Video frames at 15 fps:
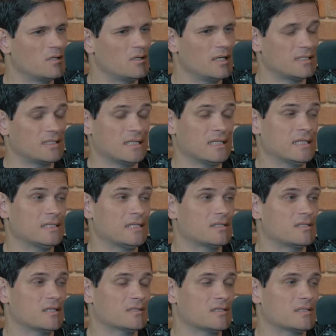it's easy
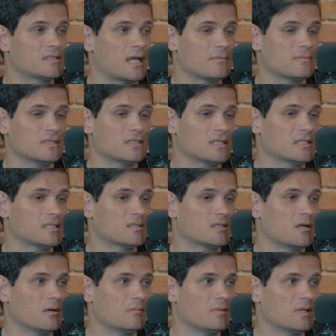to intercept, it's easy to
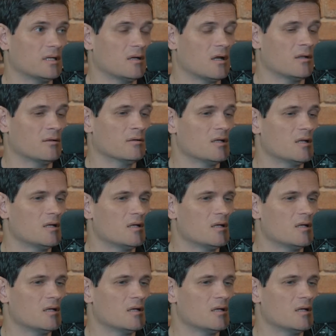copy, and